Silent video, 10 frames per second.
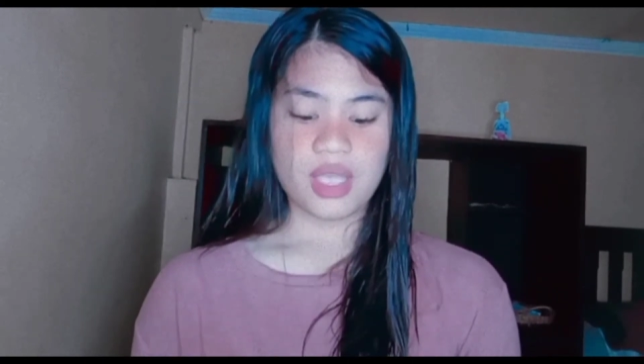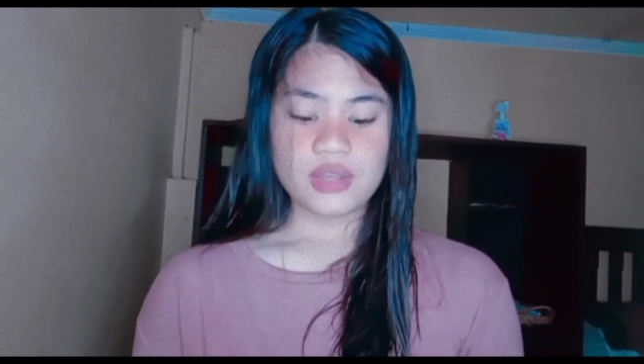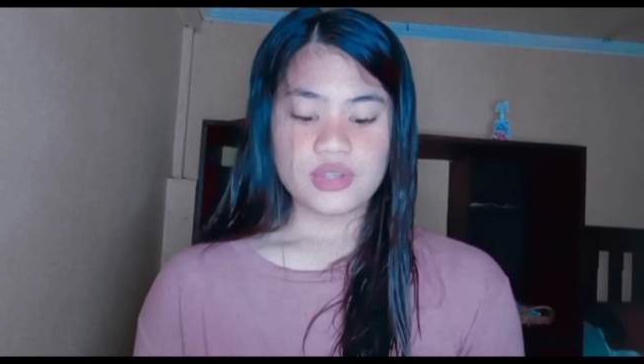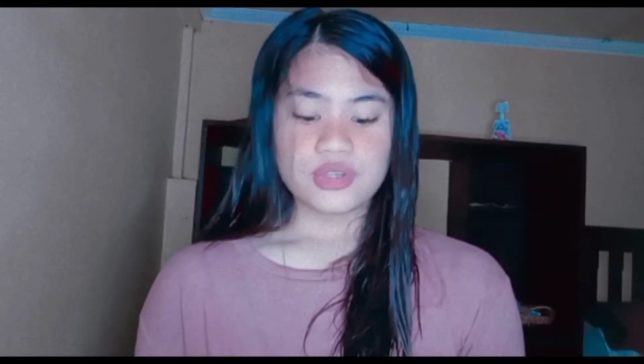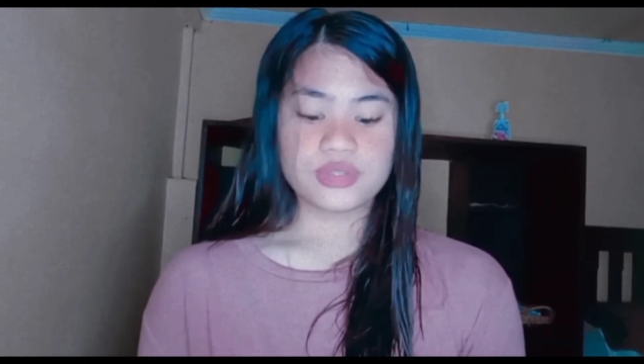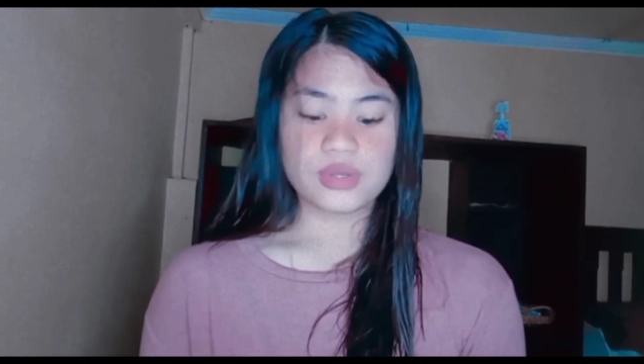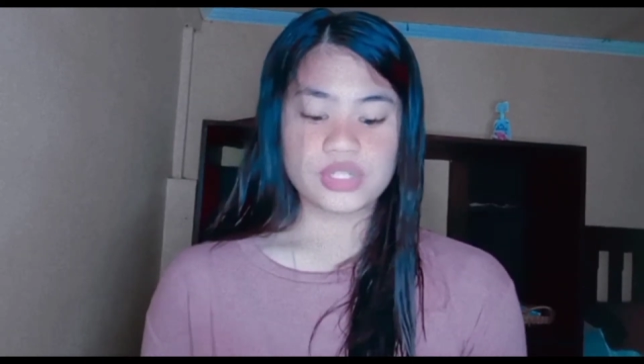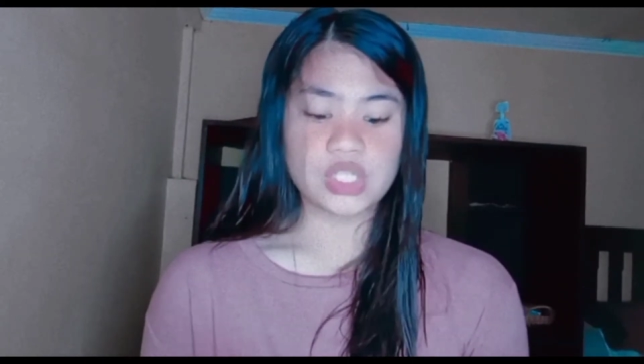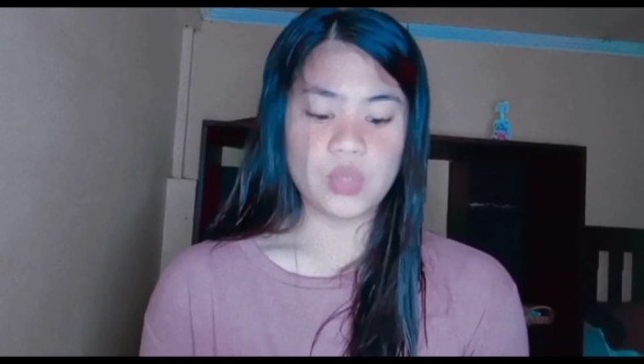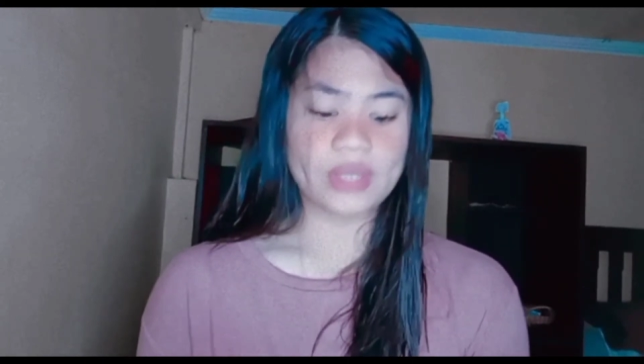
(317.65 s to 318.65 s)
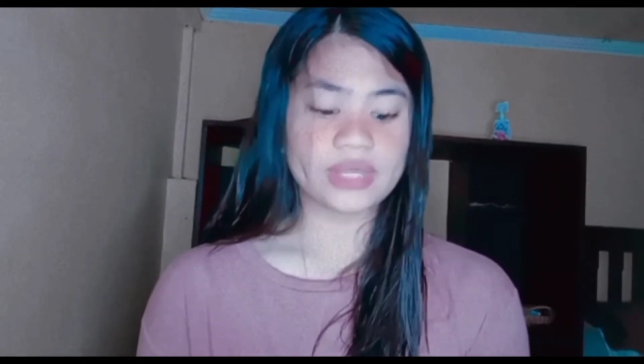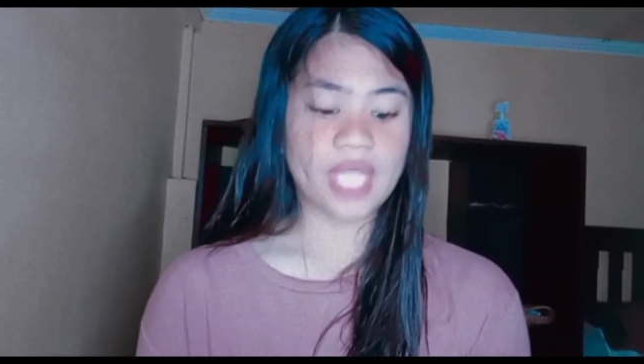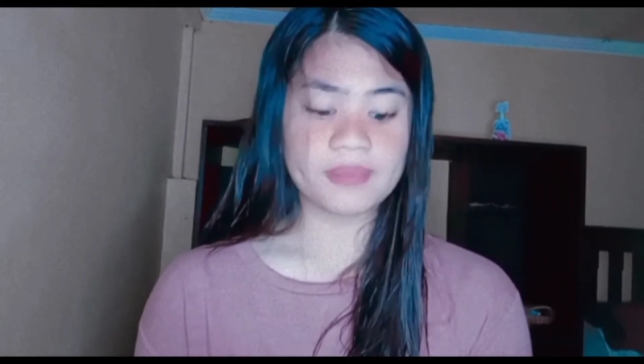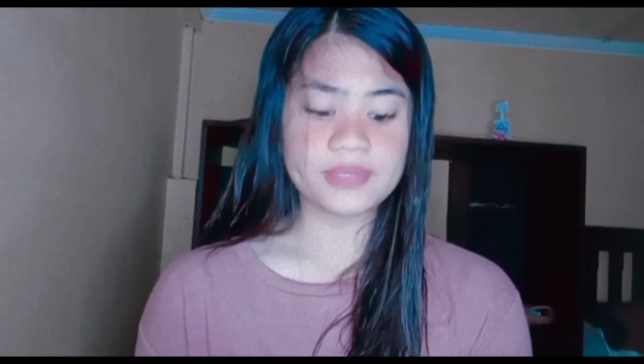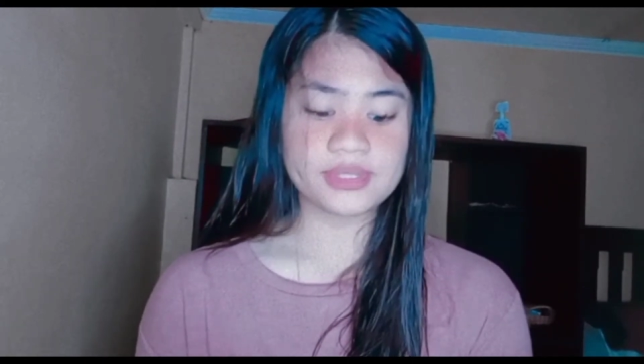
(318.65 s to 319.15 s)
So she went
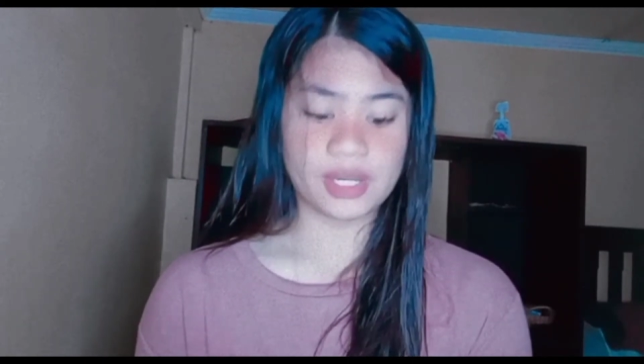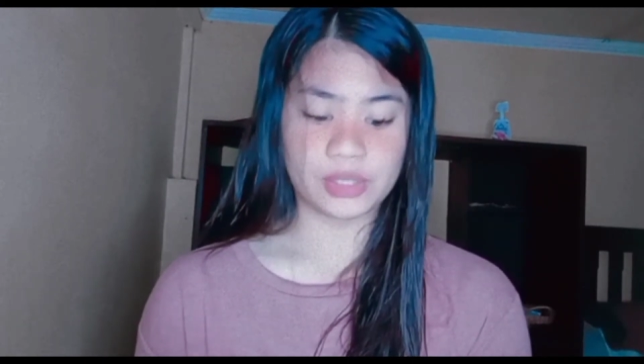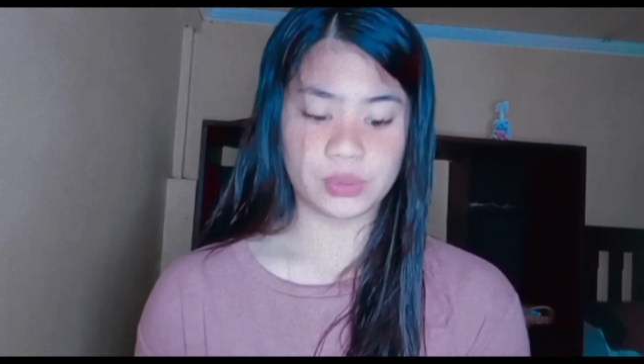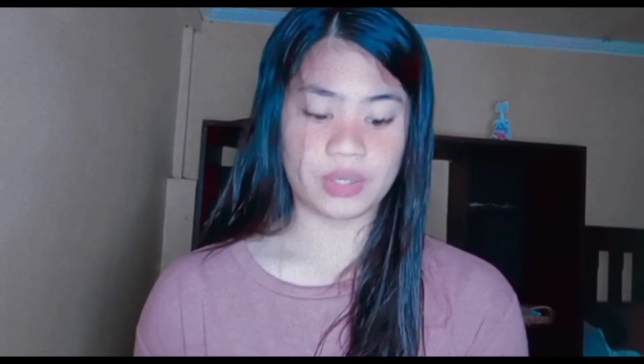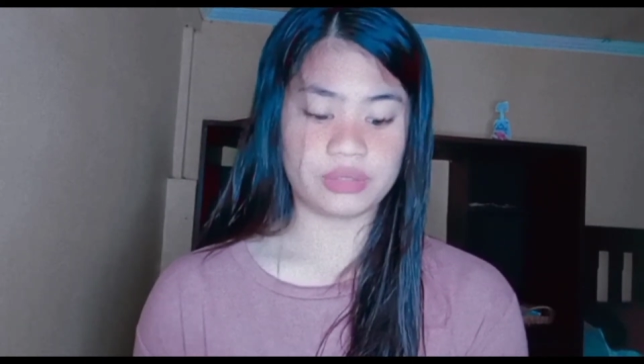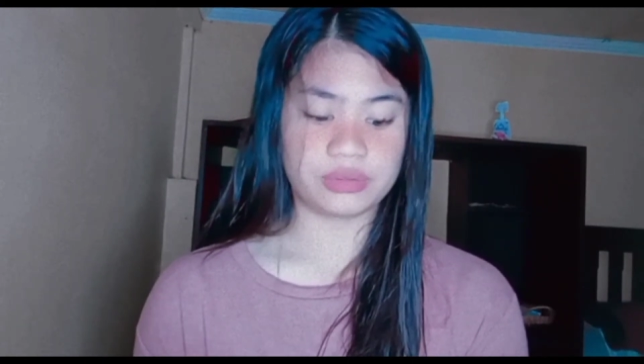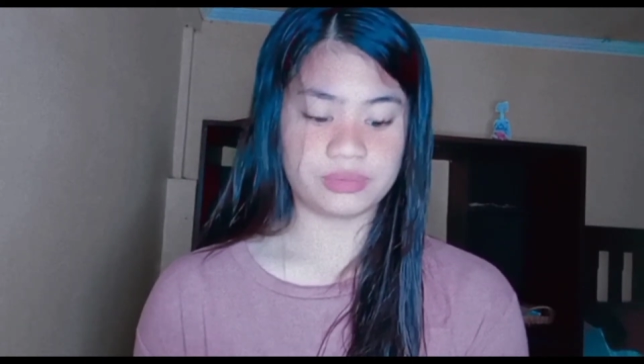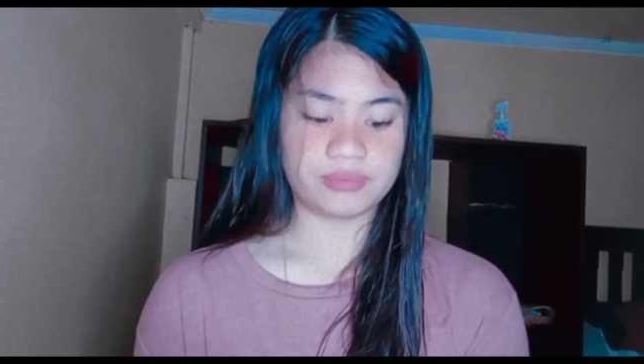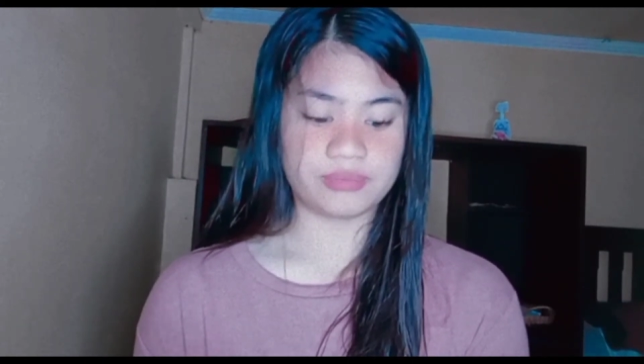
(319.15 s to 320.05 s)
upstairs to her room